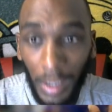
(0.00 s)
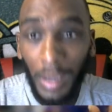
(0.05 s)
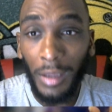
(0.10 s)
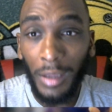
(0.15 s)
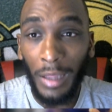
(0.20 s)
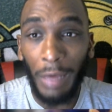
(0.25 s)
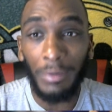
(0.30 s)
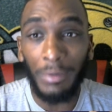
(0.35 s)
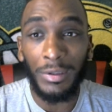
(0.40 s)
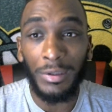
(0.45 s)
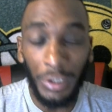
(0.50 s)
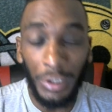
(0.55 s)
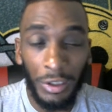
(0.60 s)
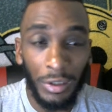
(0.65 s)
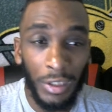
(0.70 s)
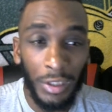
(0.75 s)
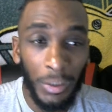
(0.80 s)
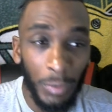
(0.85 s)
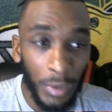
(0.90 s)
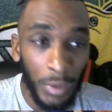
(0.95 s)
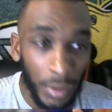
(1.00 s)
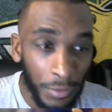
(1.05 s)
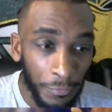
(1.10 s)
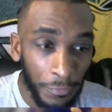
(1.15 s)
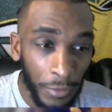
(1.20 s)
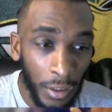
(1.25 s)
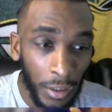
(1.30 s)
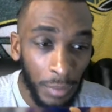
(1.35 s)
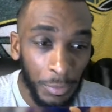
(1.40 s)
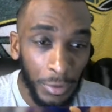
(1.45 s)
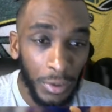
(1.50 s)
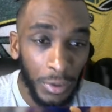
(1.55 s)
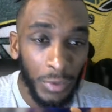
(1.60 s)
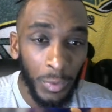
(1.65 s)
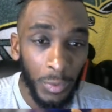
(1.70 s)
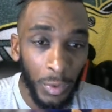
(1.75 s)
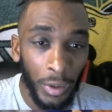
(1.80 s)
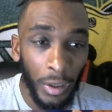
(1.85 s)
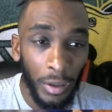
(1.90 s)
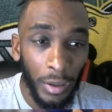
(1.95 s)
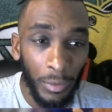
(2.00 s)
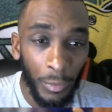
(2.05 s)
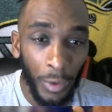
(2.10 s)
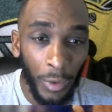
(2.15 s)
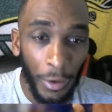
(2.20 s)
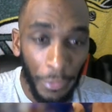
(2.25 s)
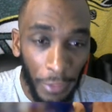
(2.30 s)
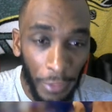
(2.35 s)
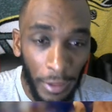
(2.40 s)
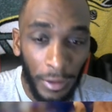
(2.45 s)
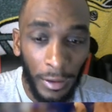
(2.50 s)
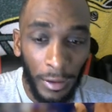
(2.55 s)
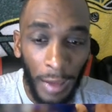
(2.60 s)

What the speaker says: That was literally what developers were thinking.